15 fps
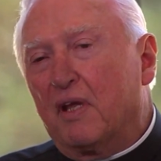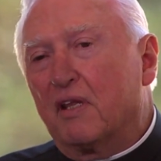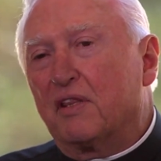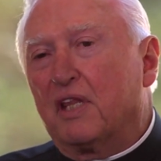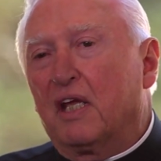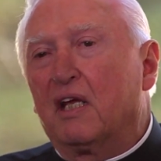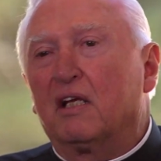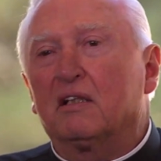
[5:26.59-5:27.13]

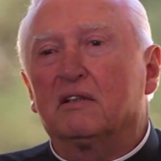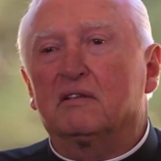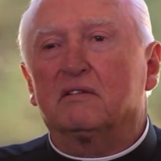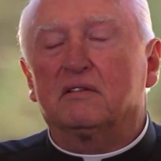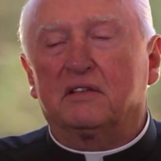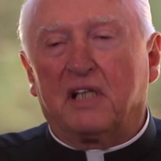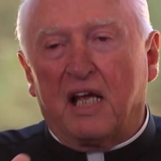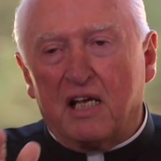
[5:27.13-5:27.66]

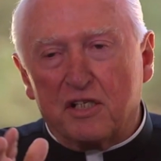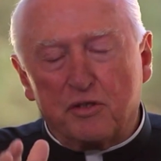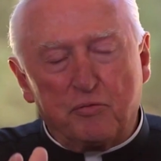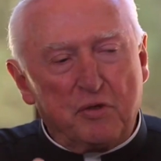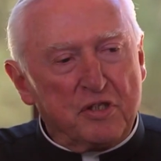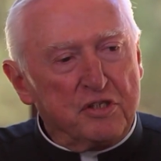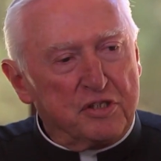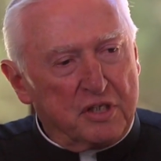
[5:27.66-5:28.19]
then dad's
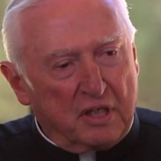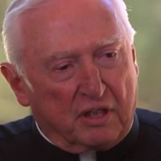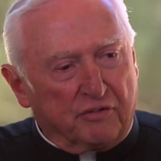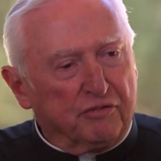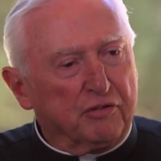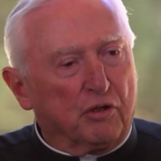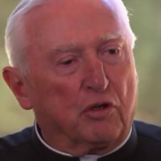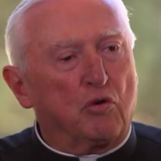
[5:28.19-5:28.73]
been sick
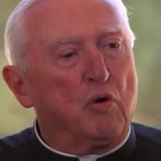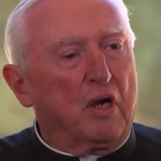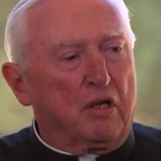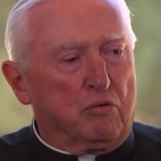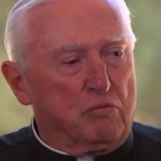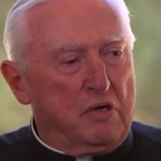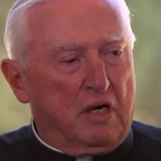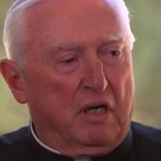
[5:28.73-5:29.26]
for quite
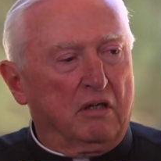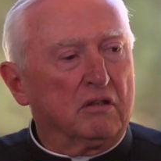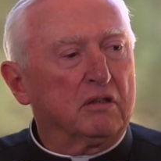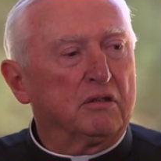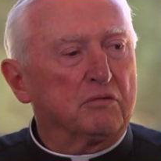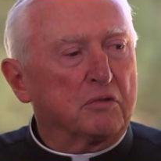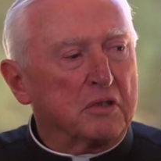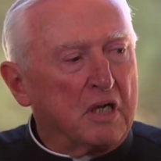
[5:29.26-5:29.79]
a while,
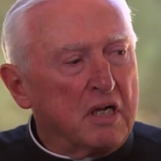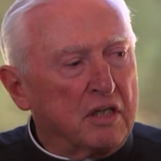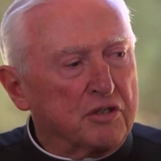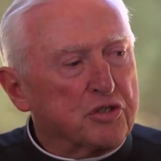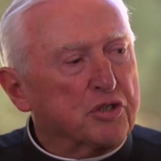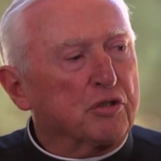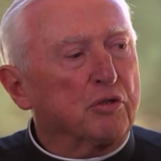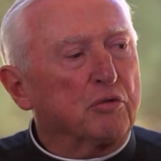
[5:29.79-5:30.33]
and we're not
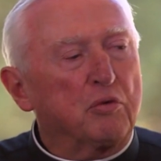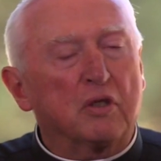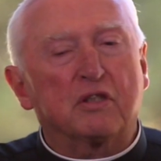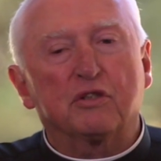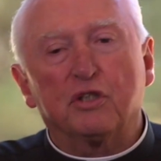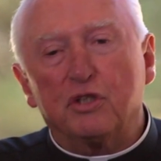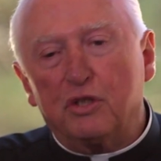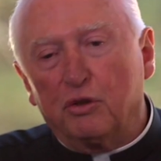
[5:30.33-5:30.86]
sure what
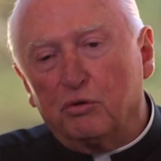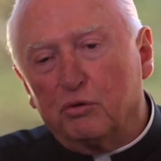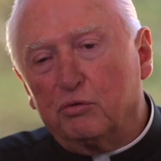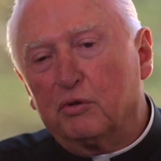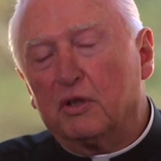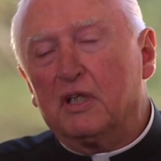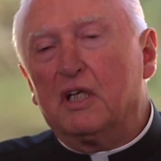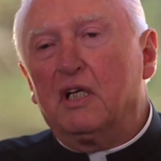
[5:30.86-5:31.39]
to do.
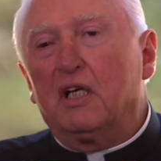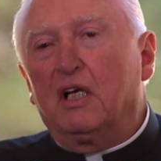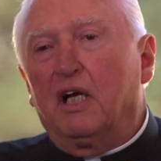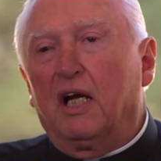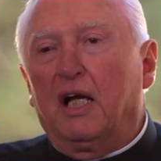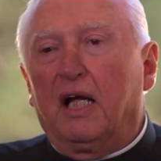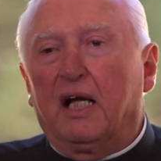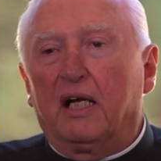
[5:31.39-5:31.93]

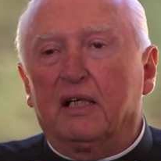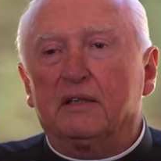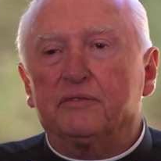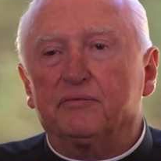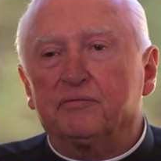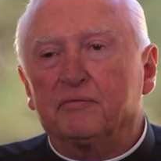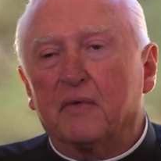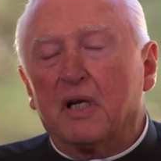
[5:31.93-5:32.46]

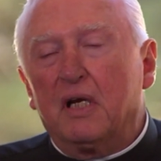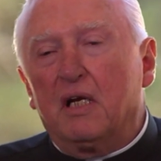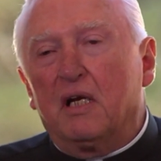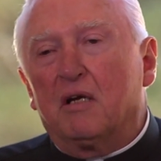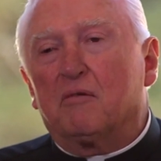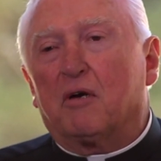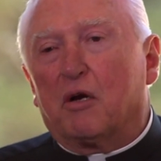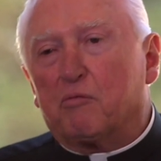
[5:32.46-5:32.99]
And
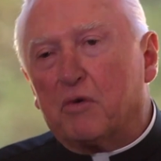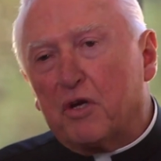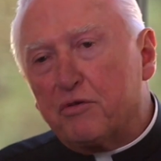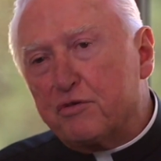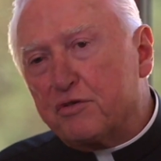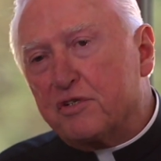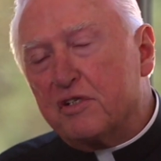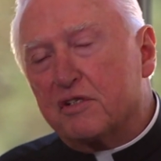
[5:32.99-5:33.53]
my
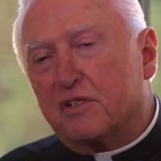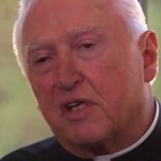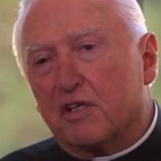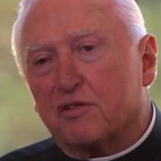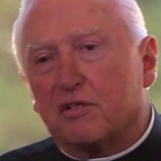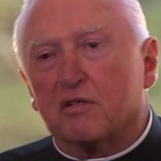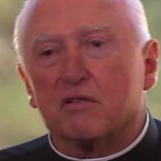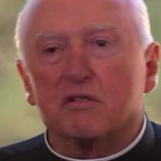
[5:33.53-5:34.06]
brothers and
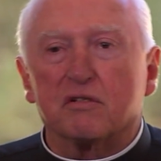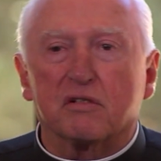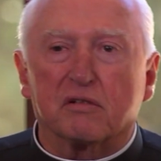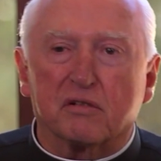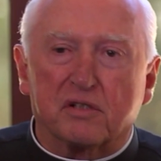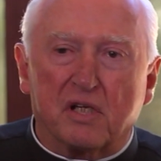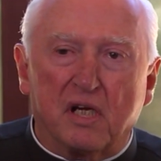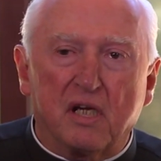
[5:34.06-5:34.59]
sisters are
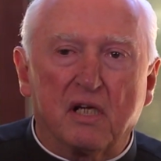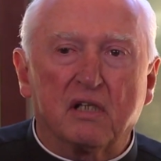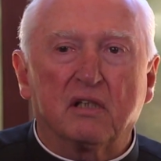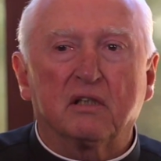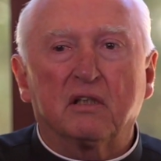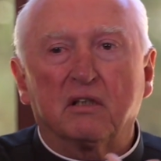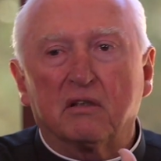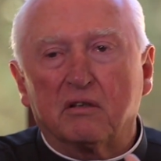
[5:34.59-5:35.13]

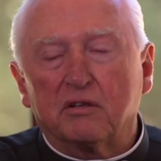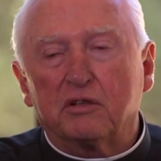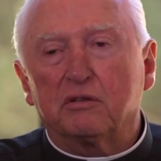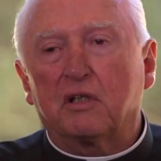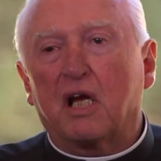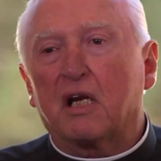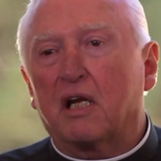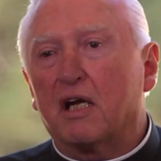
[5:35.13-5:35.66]
saying, you know, you
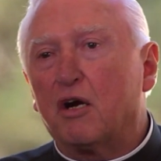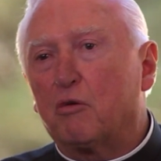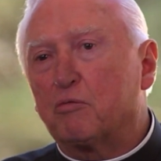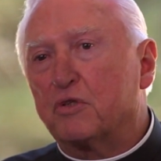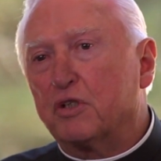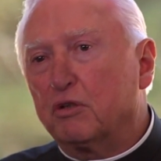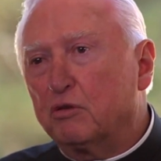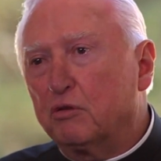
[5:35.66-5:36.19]
got to
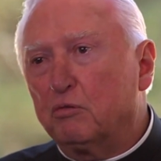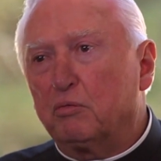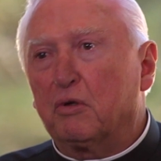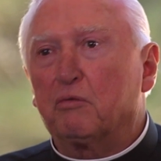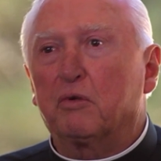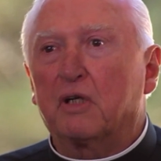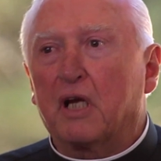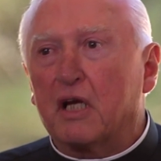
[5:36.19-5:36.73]
help too,
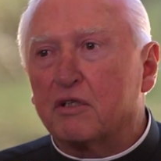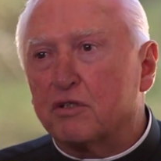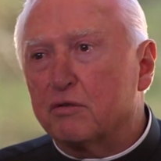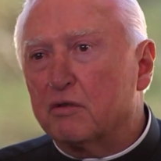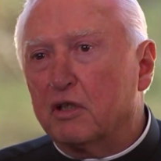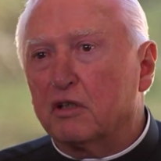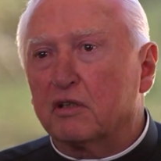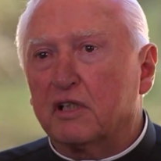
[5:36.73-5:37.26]
but we got 2
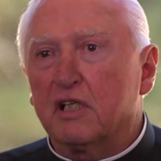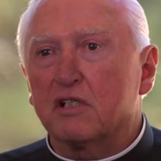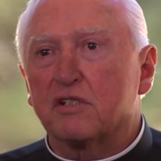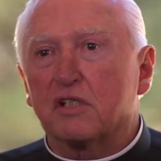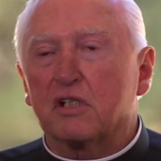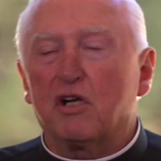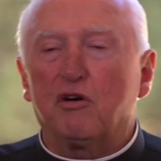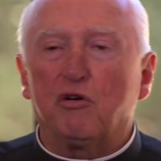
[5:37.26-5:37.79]
little kids
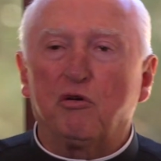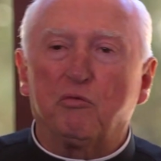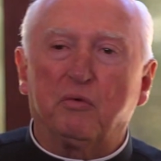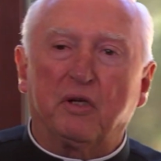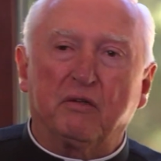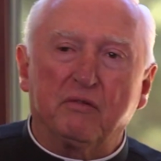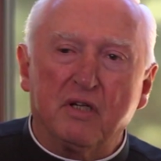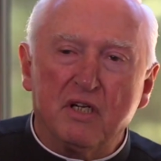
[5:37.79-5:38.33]
at home,
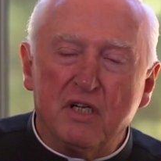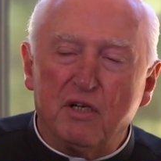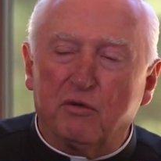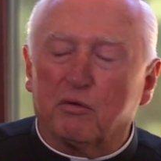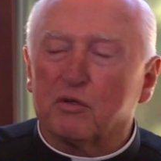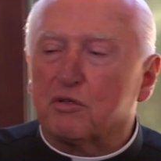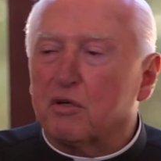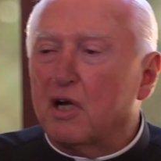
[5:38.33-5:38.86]
and
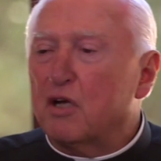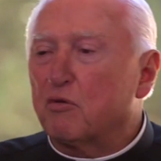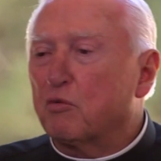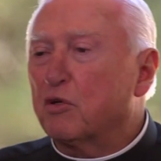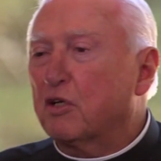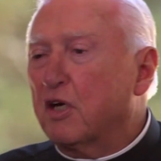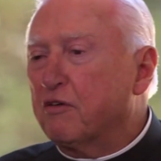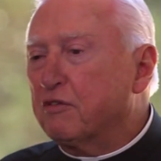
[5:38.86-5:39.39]
we're trying to
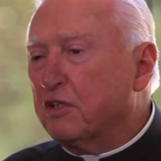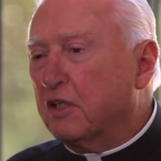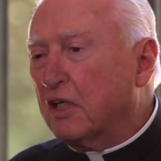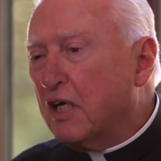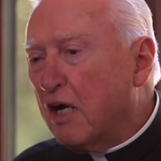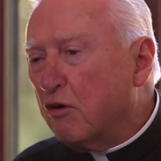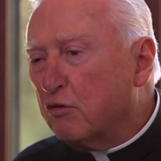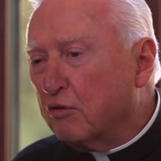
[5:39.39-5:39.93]
work everything
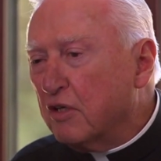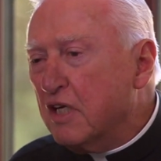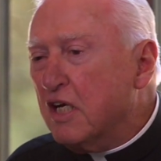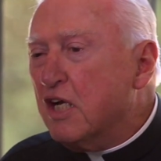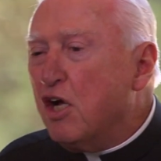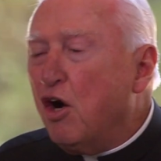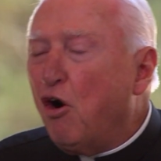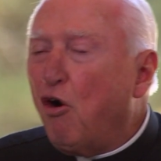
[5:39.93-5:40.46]
out.
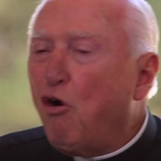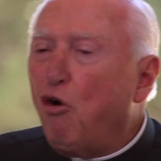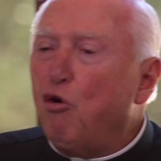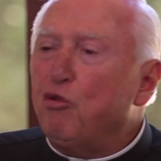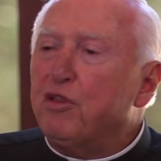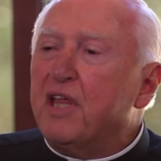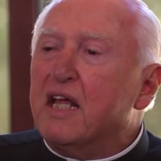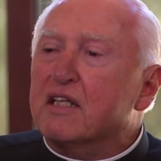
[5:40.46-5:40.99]

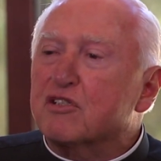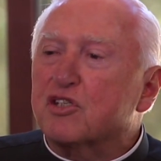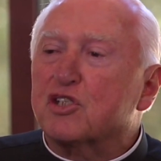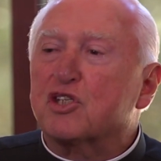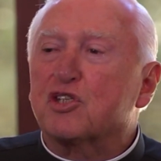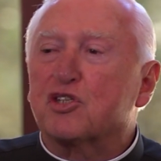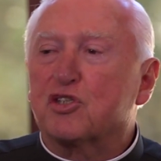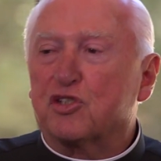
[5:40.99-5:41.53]
All that
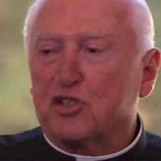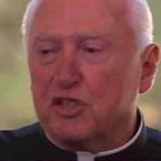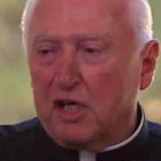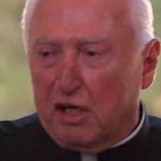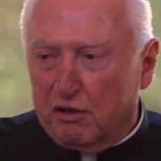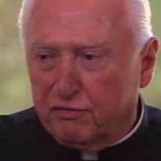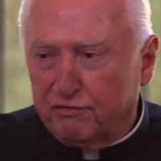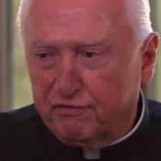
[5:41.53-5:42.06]

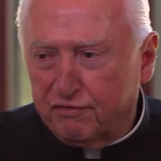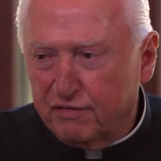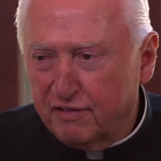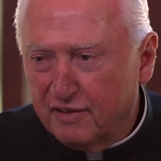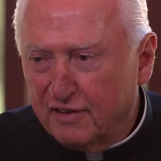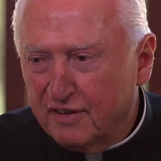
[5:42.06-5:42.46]
stuff